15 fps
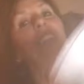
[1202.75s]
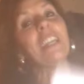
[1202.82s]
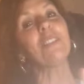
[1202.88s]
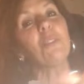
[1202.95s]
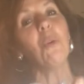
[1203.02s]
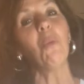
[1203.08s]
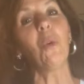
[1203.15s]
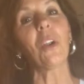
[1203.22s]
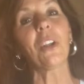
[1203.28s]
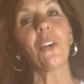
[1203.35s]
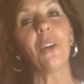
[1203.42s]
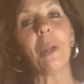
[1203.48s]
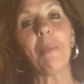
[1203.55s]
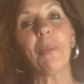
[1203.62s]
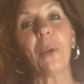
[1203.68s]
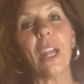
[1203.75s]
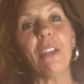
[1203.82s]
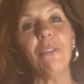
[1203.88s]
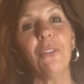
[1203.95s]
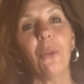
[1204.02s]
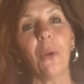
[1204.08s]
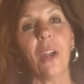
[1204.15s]
That's what we're going to pray
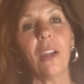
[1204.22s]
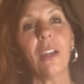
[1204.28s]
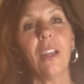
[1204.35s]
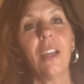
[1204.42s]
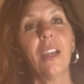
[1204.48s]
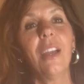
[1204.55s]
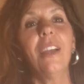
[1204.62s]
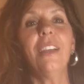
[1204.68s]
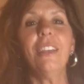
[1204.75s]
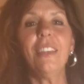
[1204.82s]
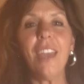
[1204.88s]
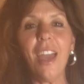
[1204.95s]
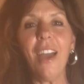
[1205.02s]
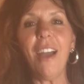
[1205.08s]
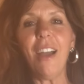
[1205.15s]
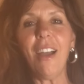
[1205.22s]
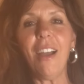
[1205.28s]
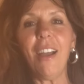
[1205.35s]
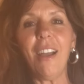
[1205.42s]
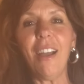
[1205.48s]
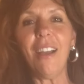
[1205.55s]
for. Yeah.